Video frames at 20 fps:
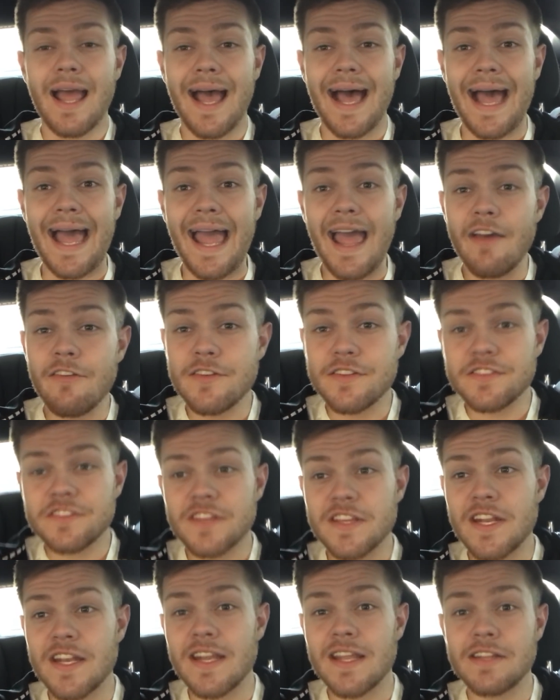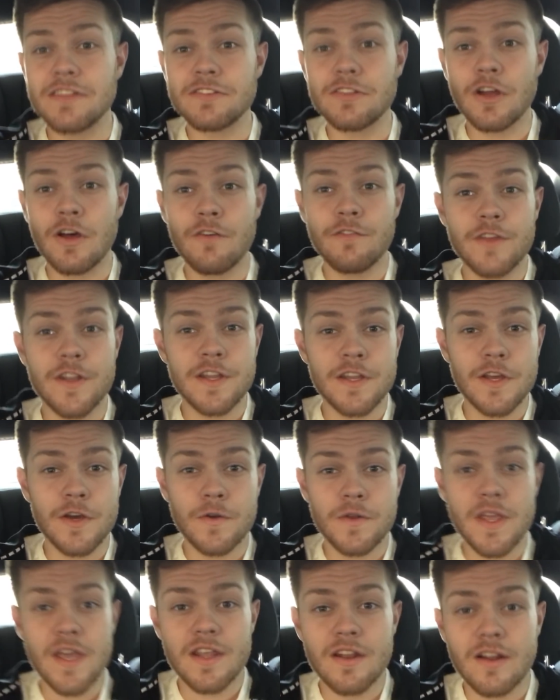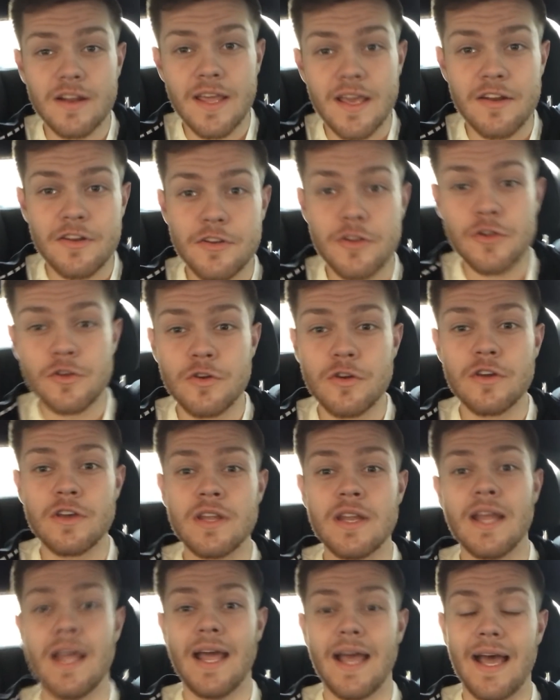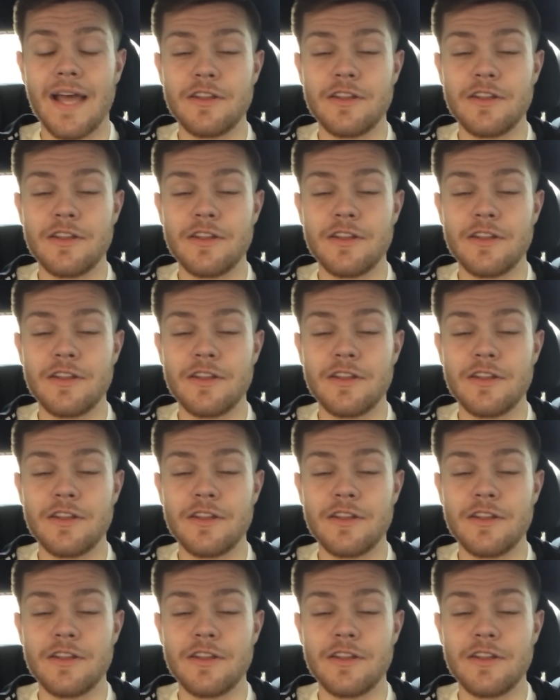I haven't seen an install video yet on how to do it.